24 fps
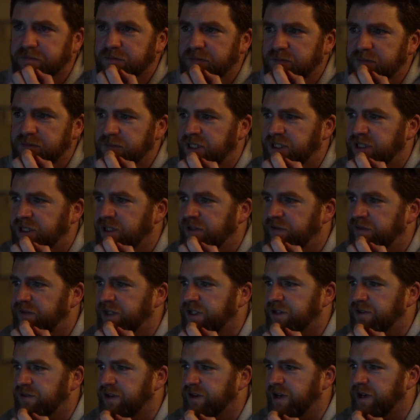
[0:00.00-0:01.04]
in the
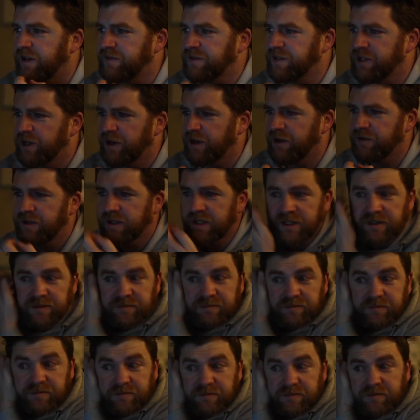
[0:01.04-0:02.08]
event graph. So
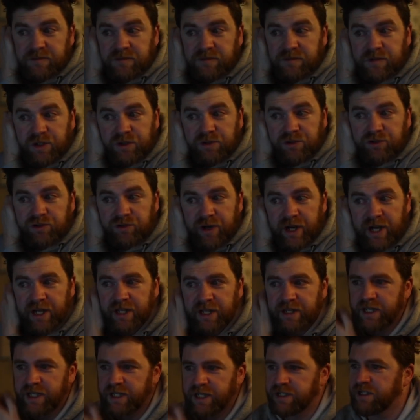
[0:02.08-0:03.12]
new track,
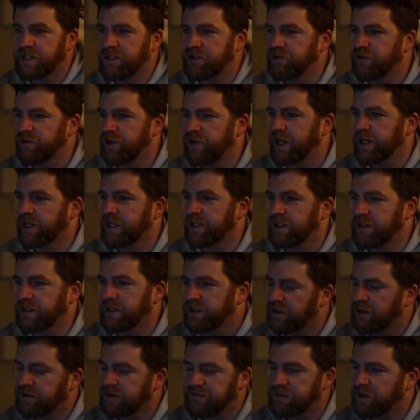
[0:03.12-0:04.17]
that's the track.
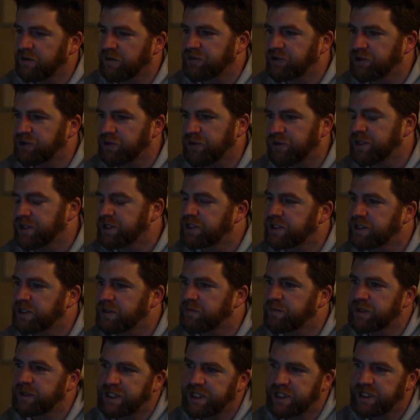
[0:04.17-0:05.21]
I'm sure this is
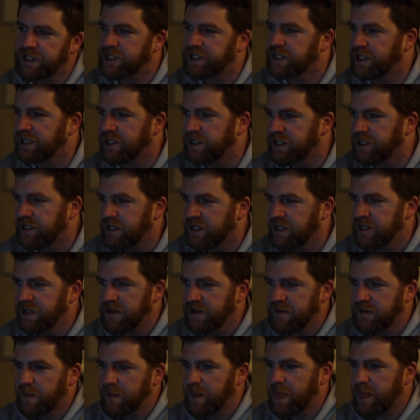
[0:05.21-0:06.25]
potentially
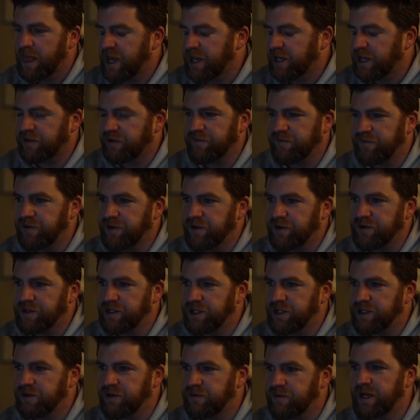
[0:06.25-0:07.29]

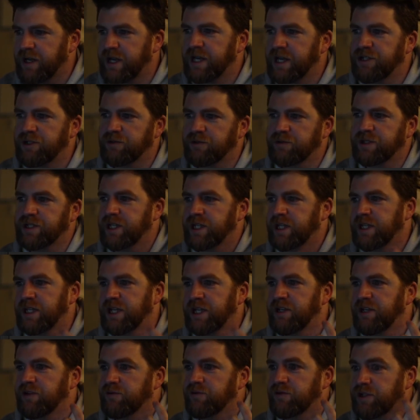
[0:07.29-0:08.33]
confusing you, but as you'll see the
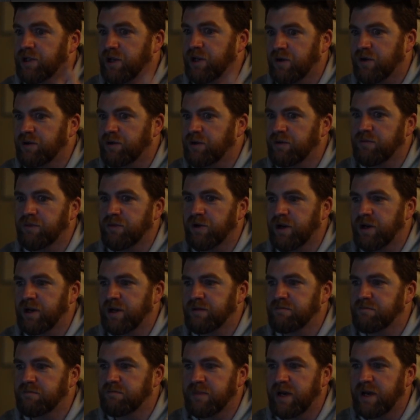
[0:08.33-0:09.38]
end result, you might
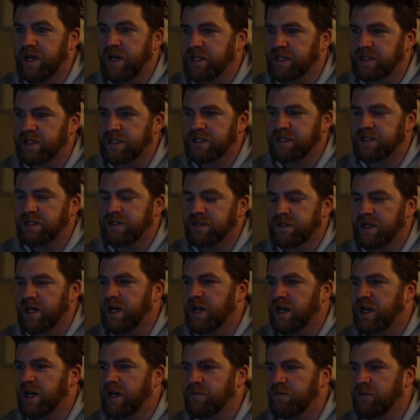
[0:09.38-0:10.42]
make it
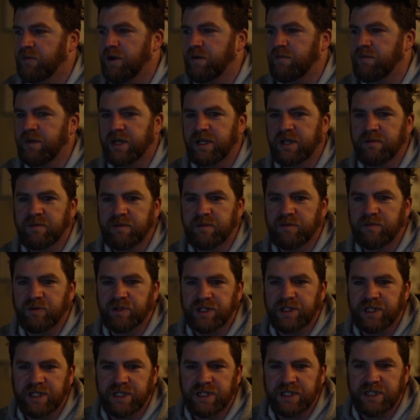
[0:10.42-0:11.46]
might make a bit more
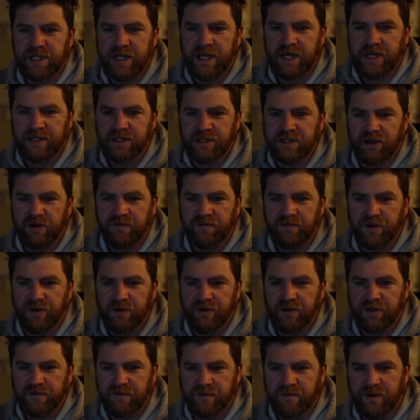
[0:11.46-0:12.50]
sense now. So I've got
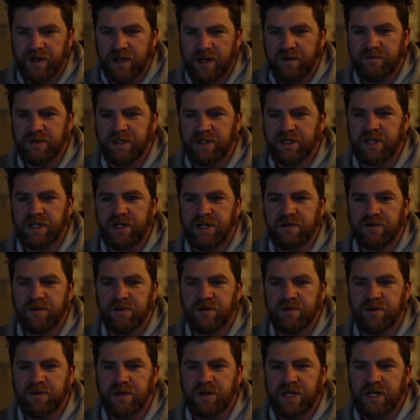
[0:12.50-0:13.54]
this flame
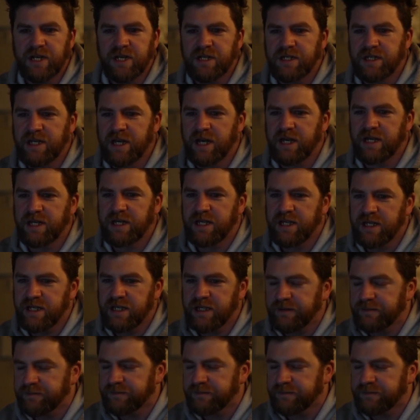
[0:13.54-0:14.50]
material down here.